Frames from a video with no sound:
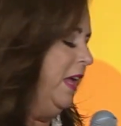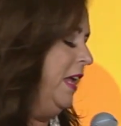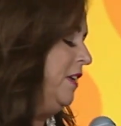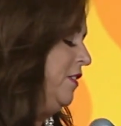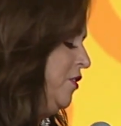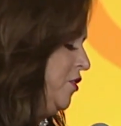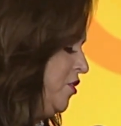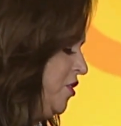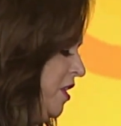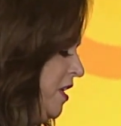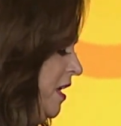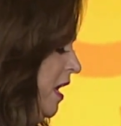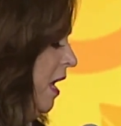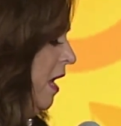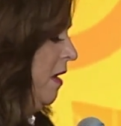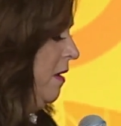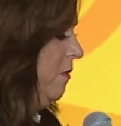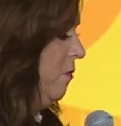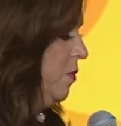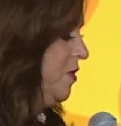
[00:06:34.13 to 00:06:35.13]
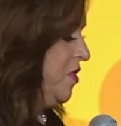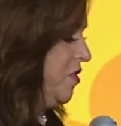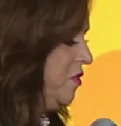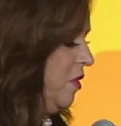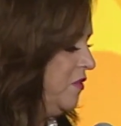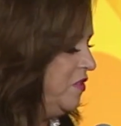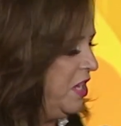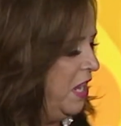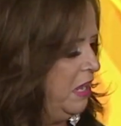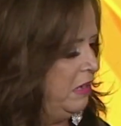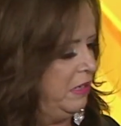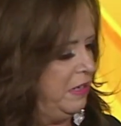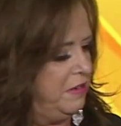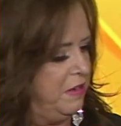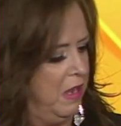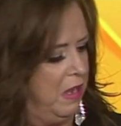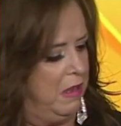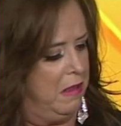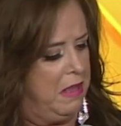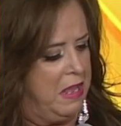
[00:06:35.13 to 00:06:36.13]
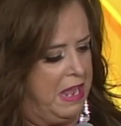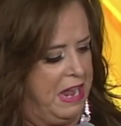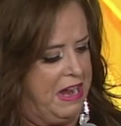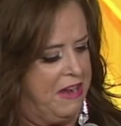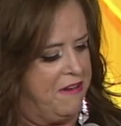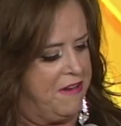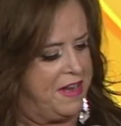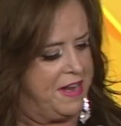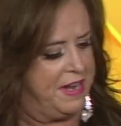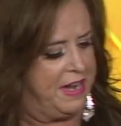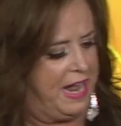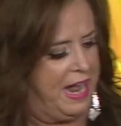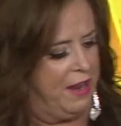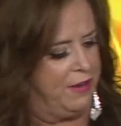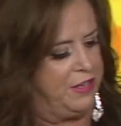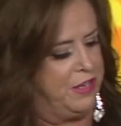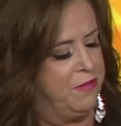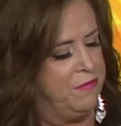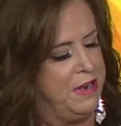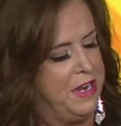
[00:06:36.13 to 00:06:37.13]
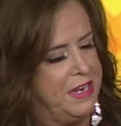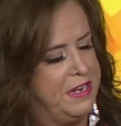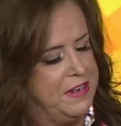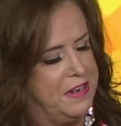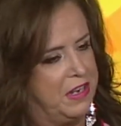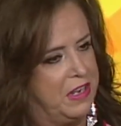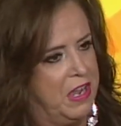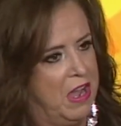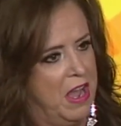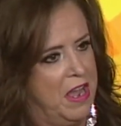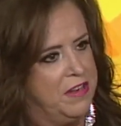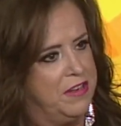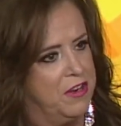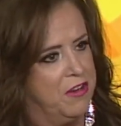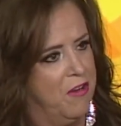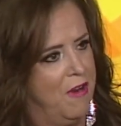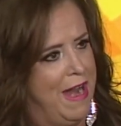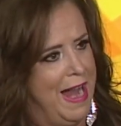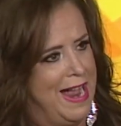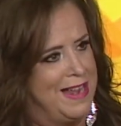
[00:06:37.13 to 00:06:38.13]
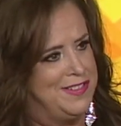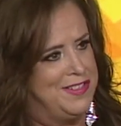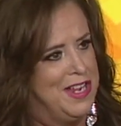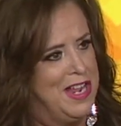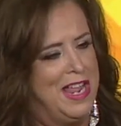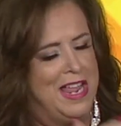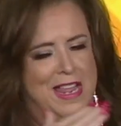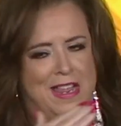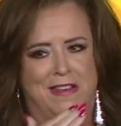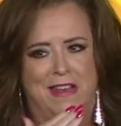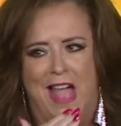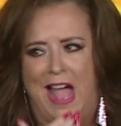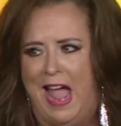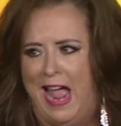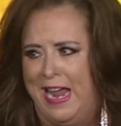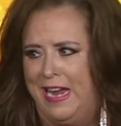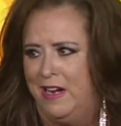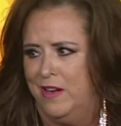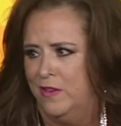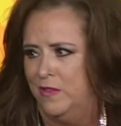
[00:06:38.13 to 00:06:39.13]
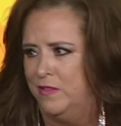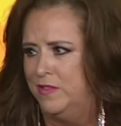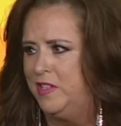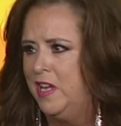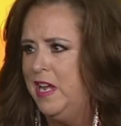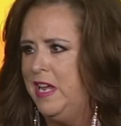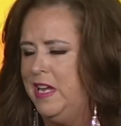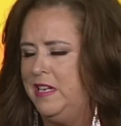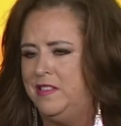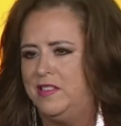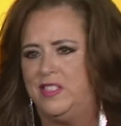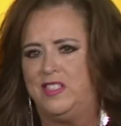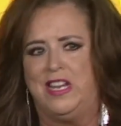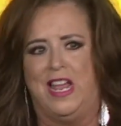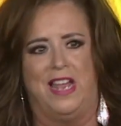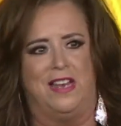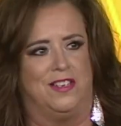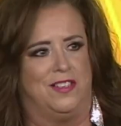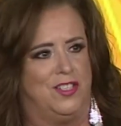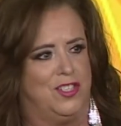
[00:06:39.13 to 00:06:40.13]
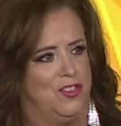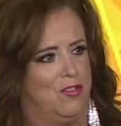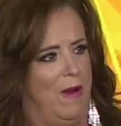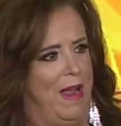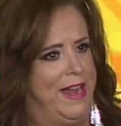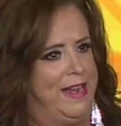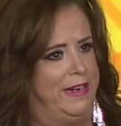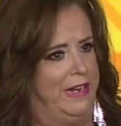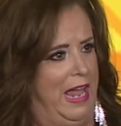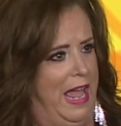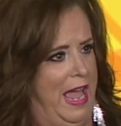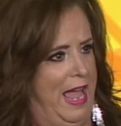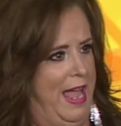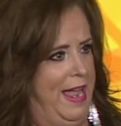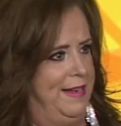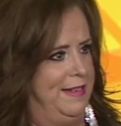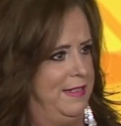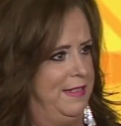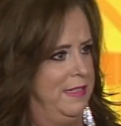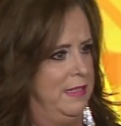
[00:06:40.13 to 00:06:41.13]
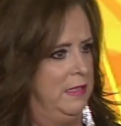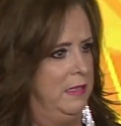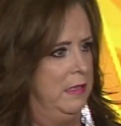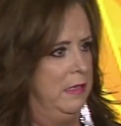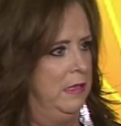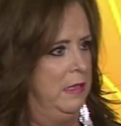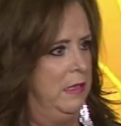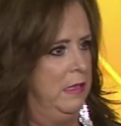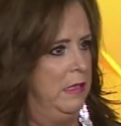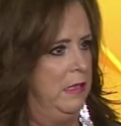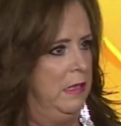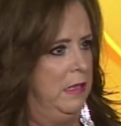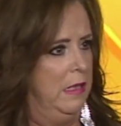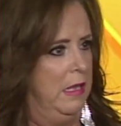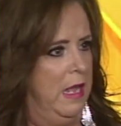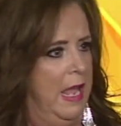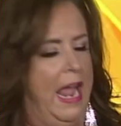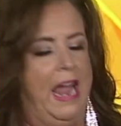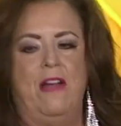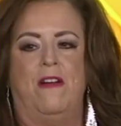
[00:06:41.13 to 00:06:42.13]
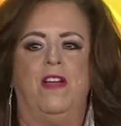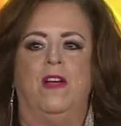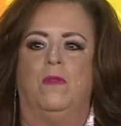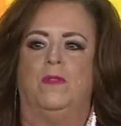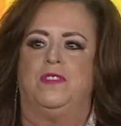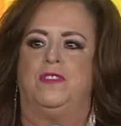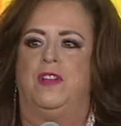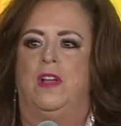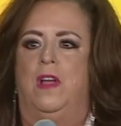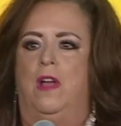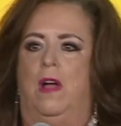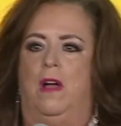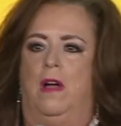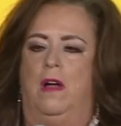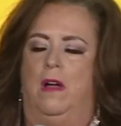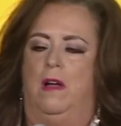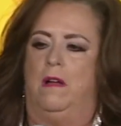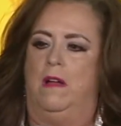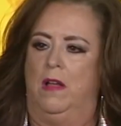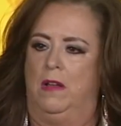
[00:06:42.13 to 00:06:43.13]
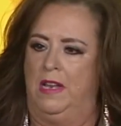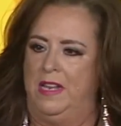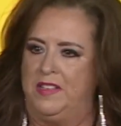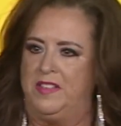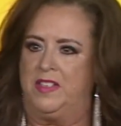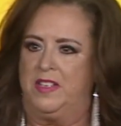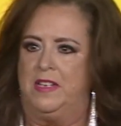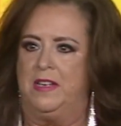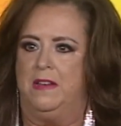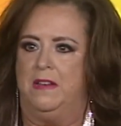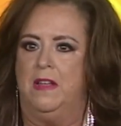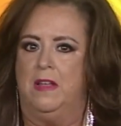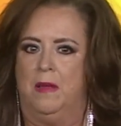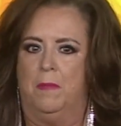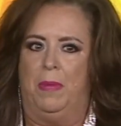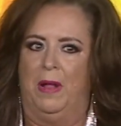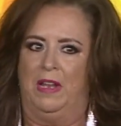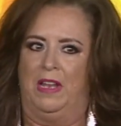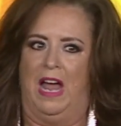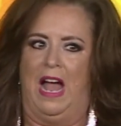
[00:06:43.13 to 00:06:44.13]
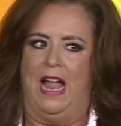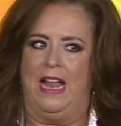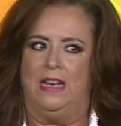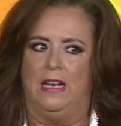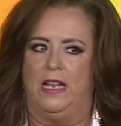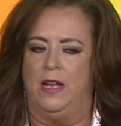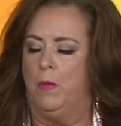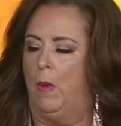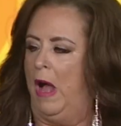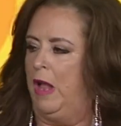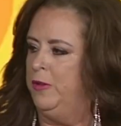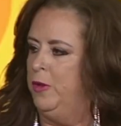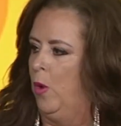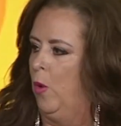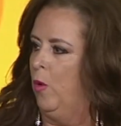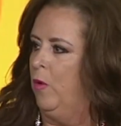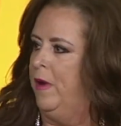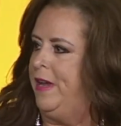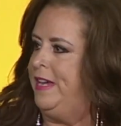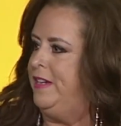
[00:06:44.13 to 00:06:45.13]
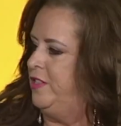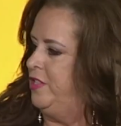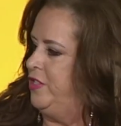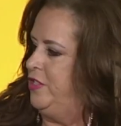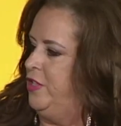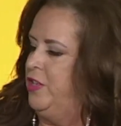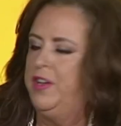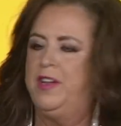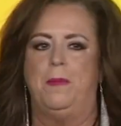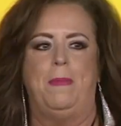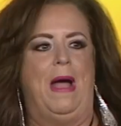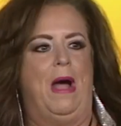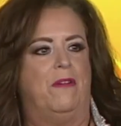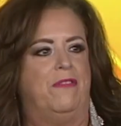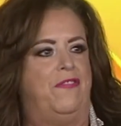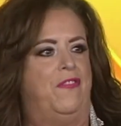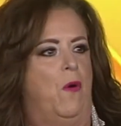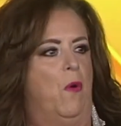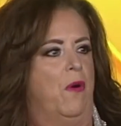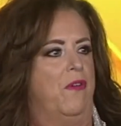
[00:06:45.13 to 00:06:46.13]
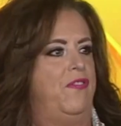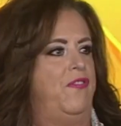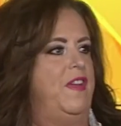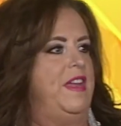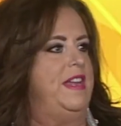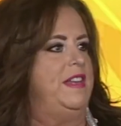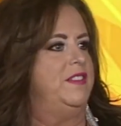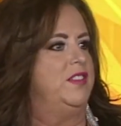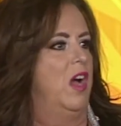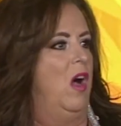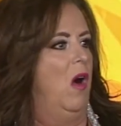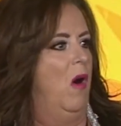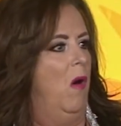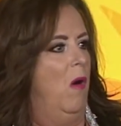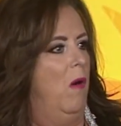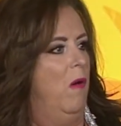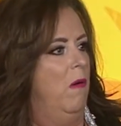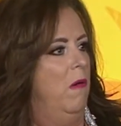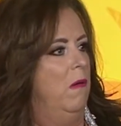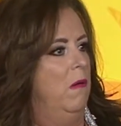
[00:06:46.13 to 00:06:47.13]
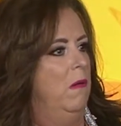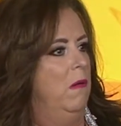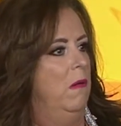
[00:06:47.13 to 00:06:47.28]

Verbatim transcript: and she uh, was telling uh, Harriet how you needed to cut the grass in angles instead of straight lines. Harriet was uh, uh, listening politely while Noreen stood about four feet tall.